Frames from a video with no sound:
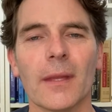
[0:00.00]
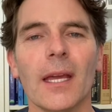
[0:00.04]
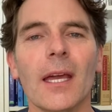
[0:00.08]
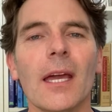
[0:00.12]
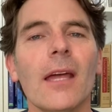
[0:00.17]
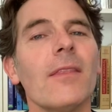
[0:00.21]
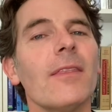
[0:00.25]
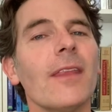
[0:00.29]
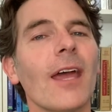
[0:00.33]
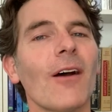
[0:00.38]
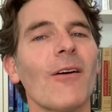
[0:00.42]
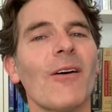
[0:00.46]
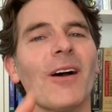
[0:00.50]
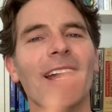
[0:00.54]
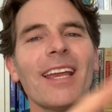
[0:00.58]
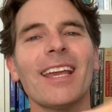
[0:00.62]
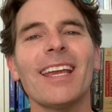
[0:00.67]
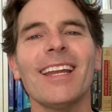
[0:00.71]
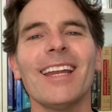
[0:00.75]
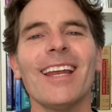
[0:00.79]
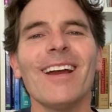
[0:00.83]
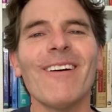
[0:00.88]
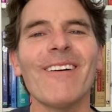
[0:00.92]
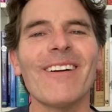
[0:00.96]
Now, I
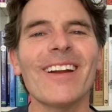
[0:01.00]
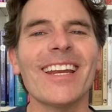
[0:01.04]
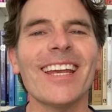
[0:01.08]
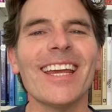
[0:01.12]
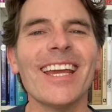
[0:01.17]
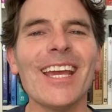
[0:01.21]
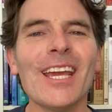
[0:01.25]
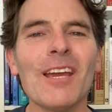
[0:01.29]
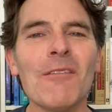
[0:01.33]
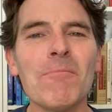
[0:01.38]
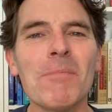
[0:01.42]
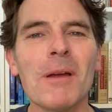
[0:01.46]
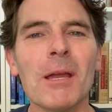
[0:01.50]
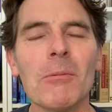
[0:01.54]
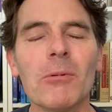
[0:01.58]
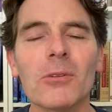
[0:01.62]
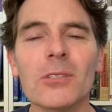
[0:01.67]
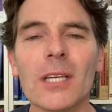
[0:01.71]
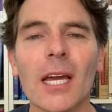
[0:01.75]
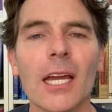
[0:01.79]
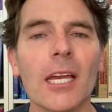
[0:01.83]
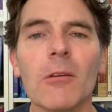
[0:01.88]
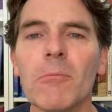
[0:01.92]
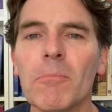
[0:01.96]
can already hear people
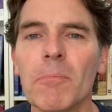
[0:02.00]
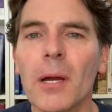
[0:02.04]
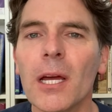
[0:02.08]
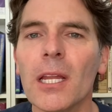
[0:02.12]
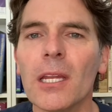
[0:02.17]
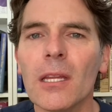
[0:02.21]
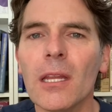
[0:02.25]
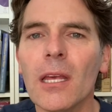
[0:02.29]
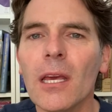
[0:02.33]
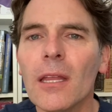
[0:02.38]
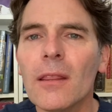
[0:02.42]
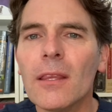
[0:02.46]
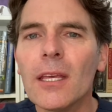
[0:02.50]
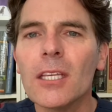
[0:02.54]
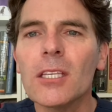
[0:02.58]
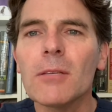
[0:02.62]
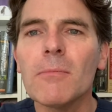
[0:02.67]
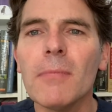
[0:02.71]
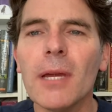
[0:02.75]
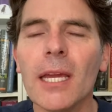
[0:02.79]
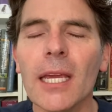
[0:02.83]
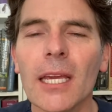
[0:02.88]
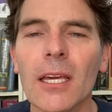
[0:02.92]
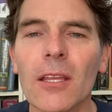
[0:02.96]
saying, but there's
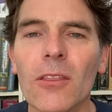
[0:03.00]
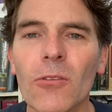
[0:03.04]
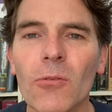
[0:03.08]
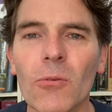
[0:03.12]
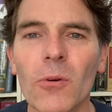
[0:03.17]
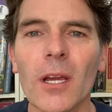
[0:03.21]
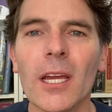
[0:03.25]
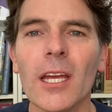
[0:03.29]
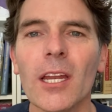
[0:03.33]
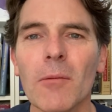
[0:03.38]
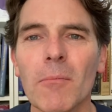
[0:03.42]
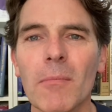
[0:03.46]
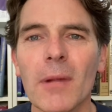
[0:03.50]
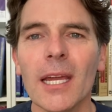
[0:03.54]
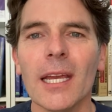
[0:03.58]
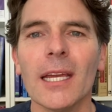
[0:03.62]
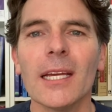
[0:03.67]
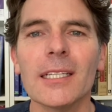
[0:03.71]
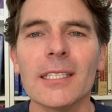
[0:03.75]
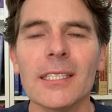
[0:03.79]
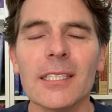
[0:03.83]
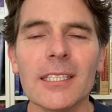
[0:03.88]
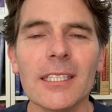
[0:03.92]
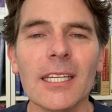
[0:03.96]
omega-3 and
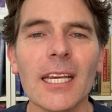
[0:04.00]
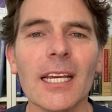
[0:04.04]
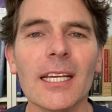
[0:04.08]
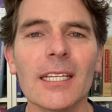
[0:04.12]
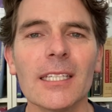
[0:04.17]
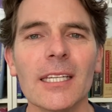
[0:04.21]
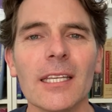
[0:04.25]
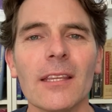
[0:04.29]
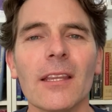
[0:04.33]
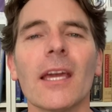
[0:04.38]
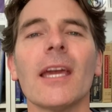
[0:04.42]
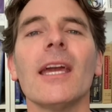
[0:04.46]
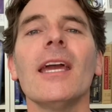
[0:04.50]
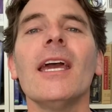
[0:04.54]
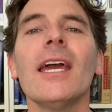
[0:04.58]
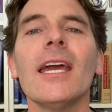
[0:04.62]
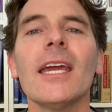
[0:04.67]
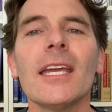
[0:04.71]
omega-6 in there.